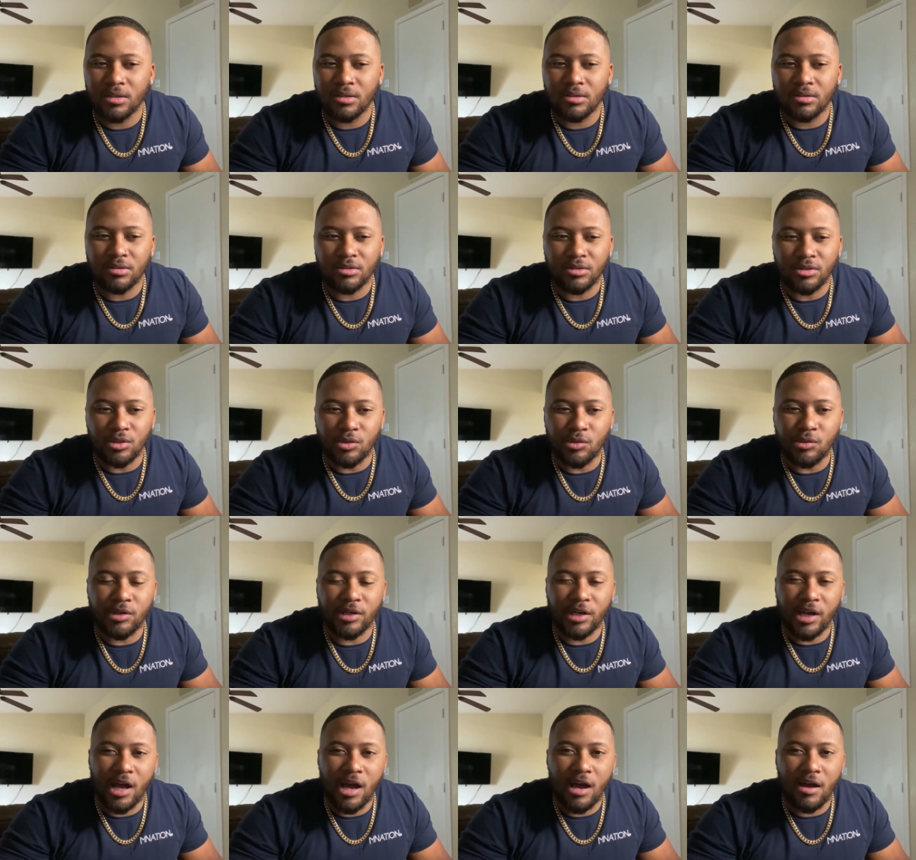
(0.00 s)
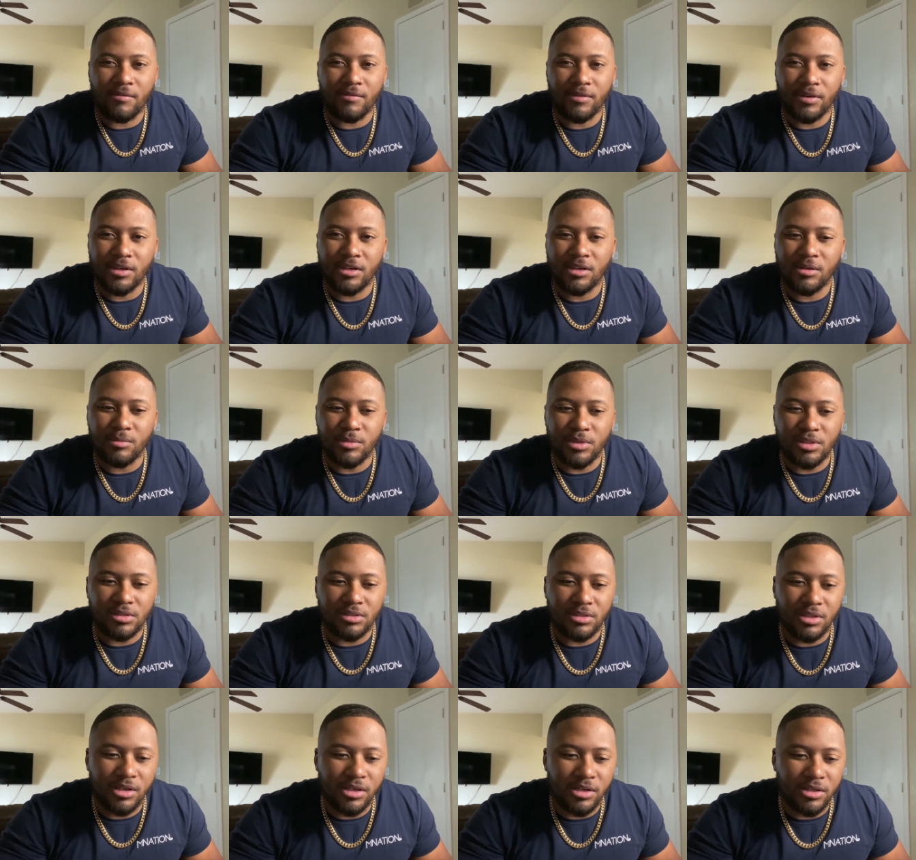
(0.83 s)
you could have
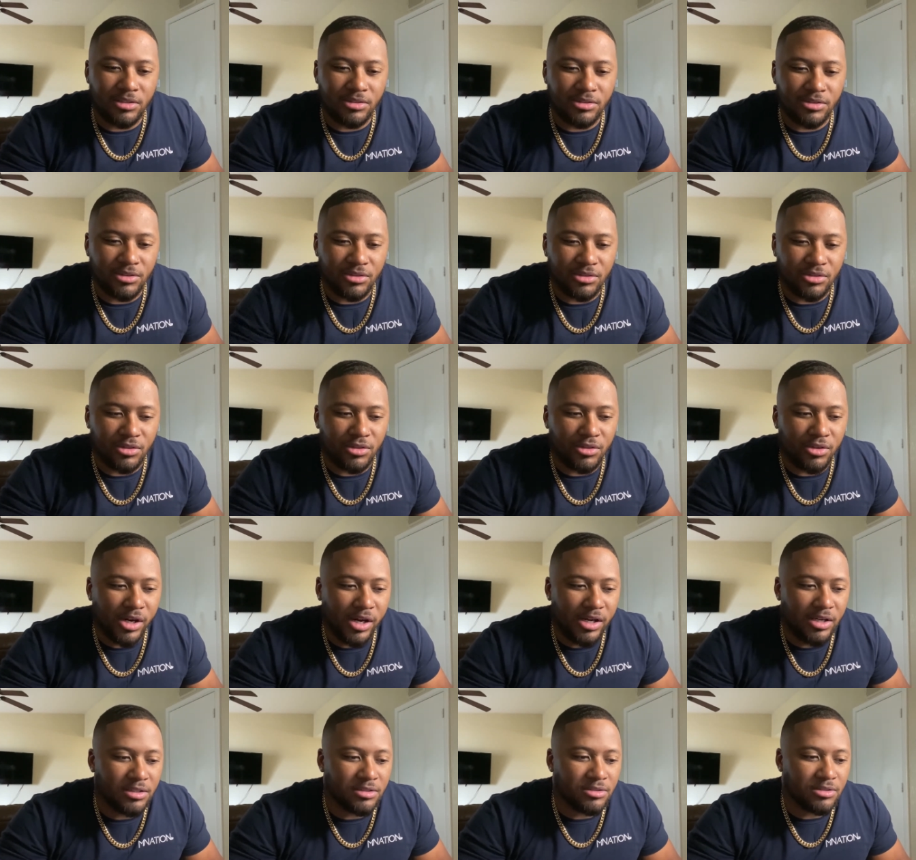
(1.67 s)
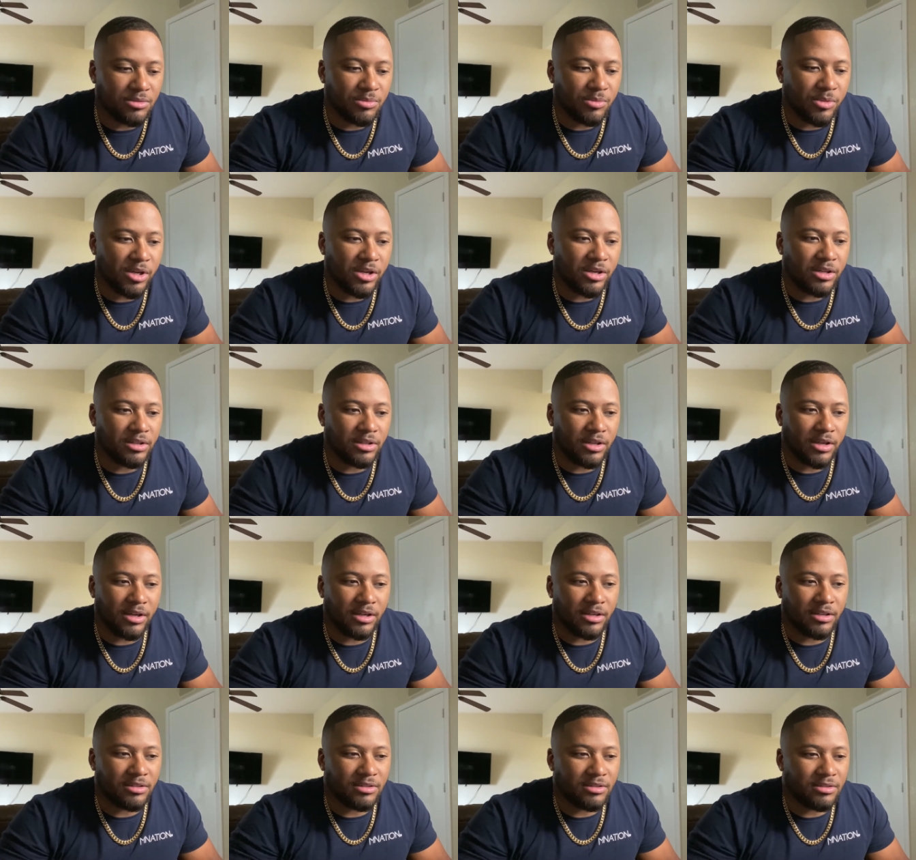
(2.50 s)
enemies there. It's just crazy, man.
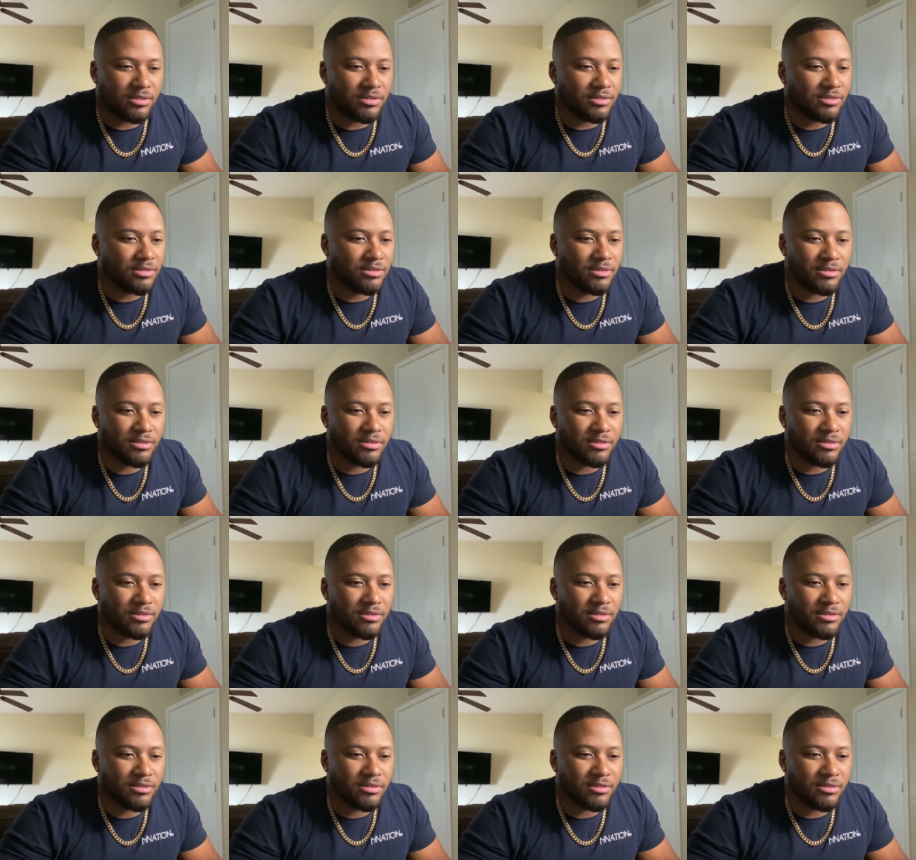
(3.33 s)
Like it's,